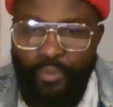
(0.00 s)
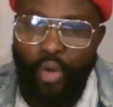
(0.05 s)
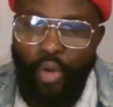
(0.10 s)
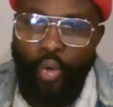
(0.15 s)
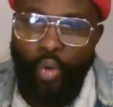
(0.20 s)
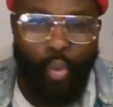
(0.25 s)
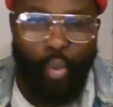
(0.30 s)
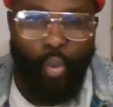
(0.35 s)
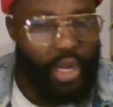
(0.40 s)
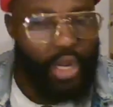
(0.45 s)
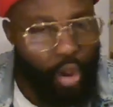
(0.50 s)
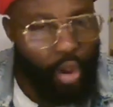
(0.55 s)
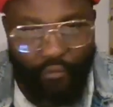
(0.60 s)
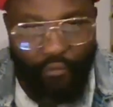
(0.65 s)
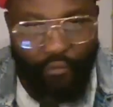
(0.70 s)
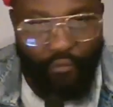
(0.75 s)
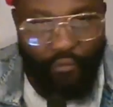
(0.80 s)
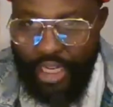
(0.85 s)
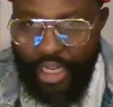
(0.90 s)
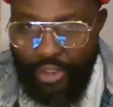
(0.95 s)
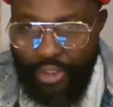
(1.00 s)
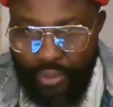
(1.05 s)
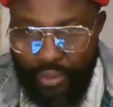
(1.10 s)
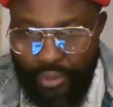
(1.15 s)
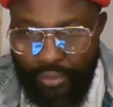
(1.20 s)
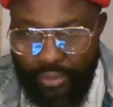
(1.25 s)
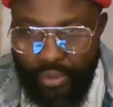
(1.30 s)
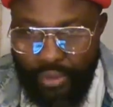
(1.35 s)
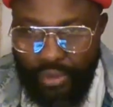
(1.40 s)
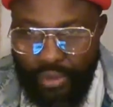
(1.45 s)
We love Onindu.
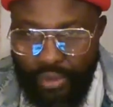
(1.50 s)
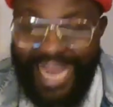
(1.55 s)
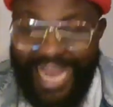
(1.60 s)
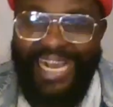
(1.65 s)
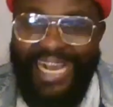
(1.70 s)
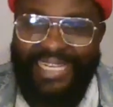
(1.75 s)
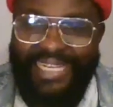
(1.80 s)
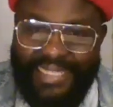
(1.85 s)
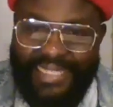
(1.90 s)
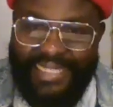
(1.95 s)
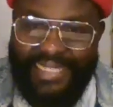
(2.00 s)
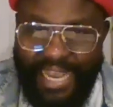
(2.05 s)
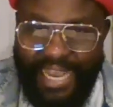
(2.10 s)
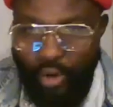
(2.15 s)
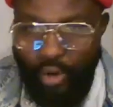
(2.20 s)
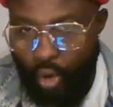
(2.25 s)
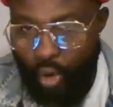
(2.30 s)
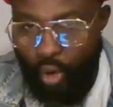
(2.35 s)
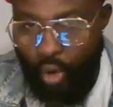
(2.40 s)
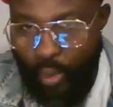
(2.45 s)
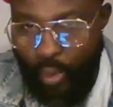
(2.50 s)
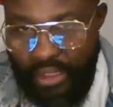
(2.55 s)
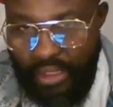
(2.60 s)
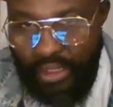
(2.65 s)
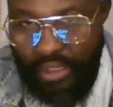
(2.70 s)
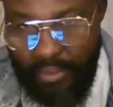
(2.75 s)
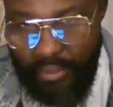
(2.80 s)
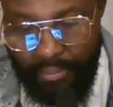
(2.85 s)
Like I said always,